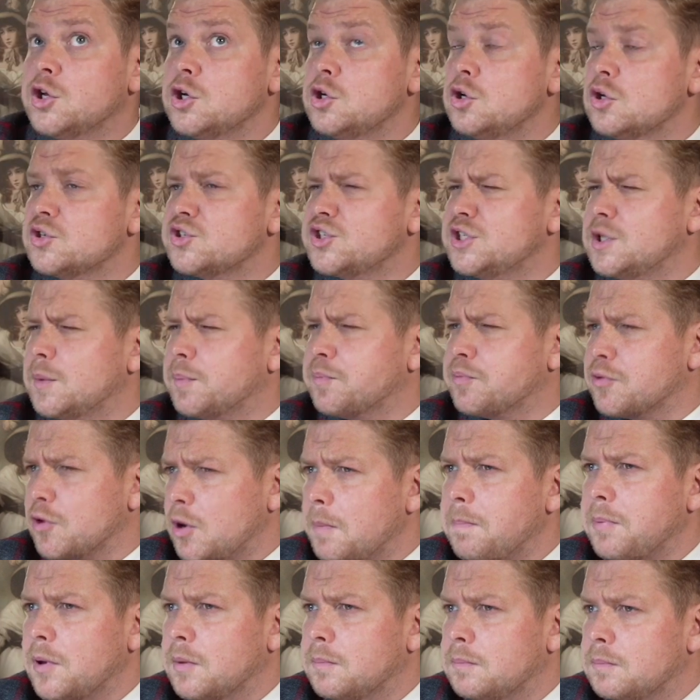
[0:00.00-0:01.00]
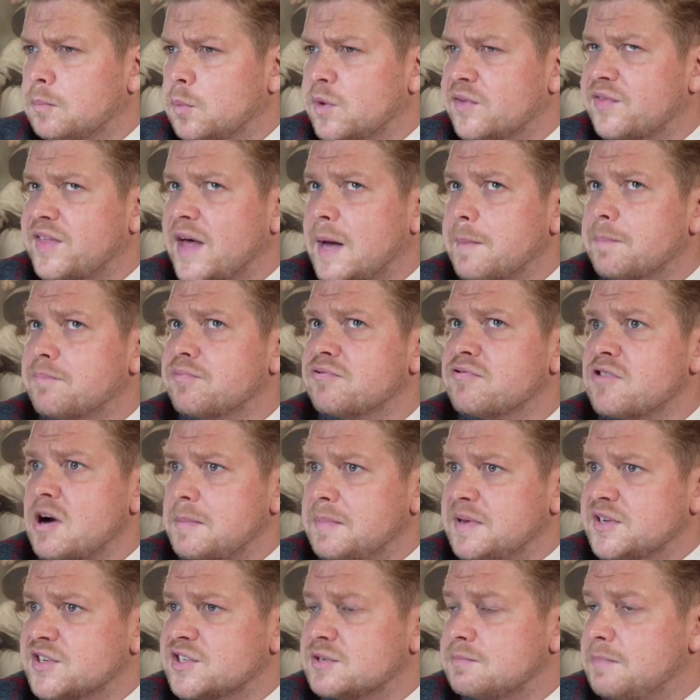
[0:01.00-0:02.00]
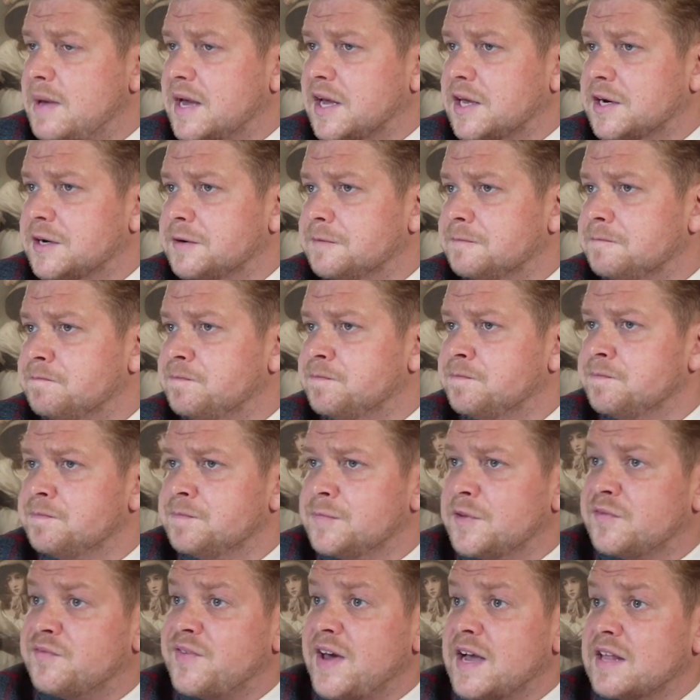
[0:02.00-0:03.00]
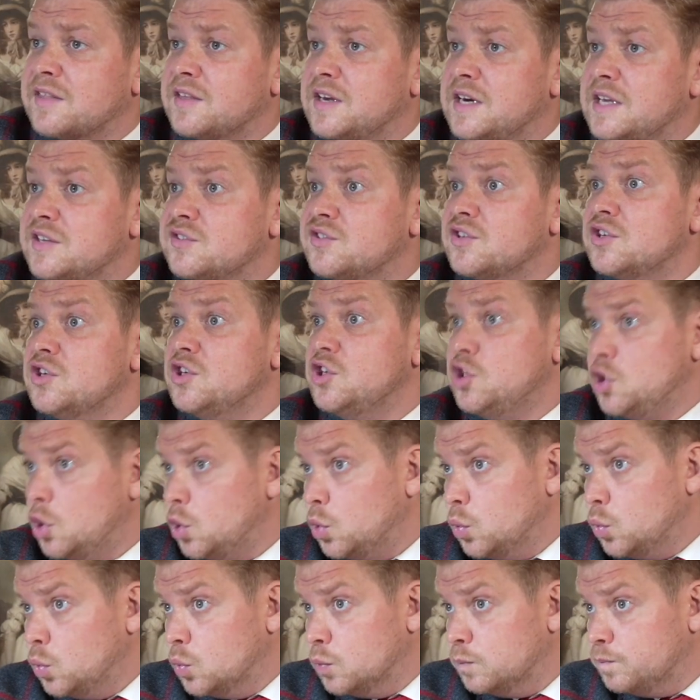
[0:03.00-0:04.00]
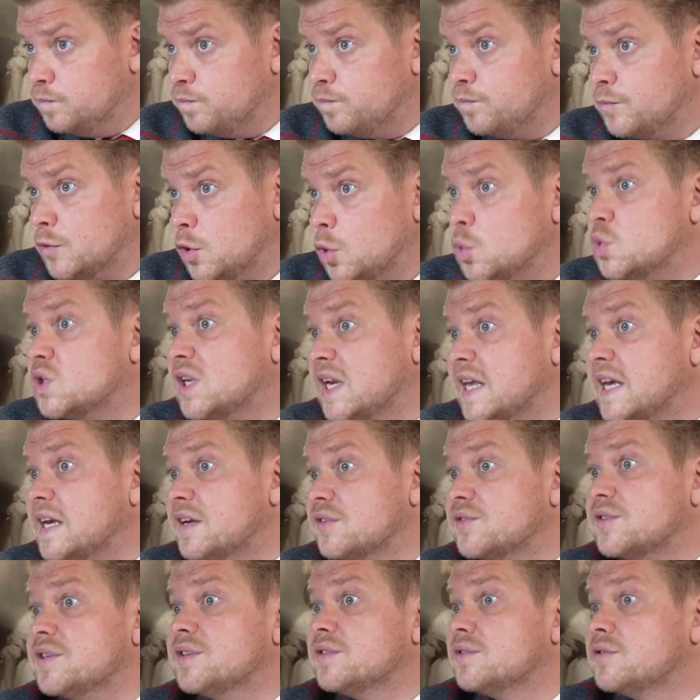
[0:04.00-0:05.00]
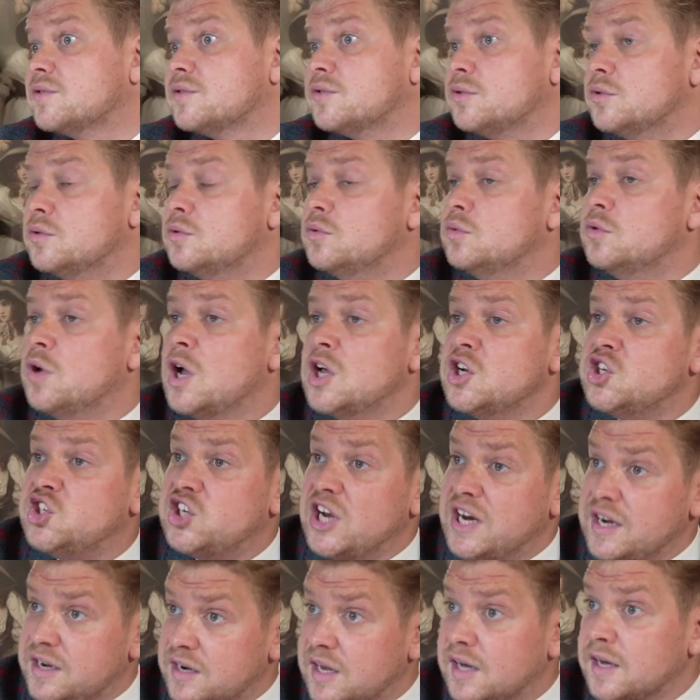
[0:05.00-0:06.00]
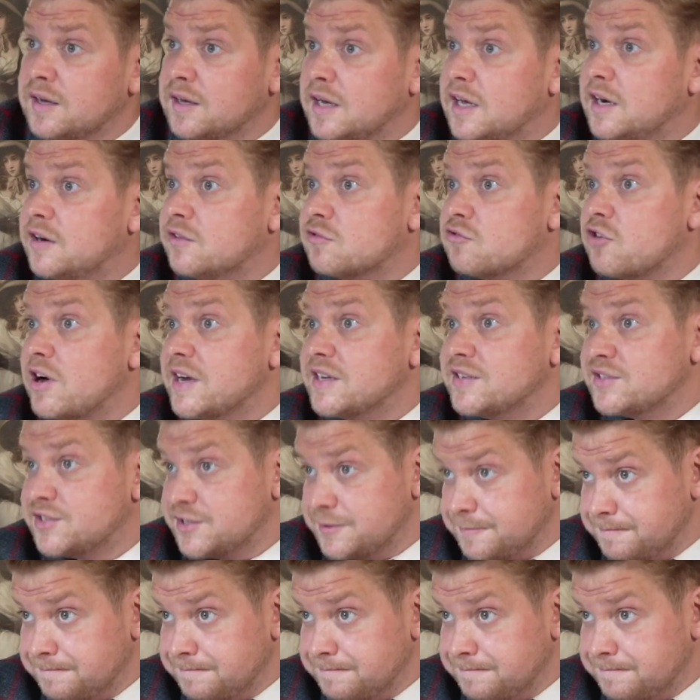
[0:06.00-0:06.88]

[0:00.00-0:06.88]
you not see the problem with that premise, Meghan? The fact that it's you who's linked it to gender and race?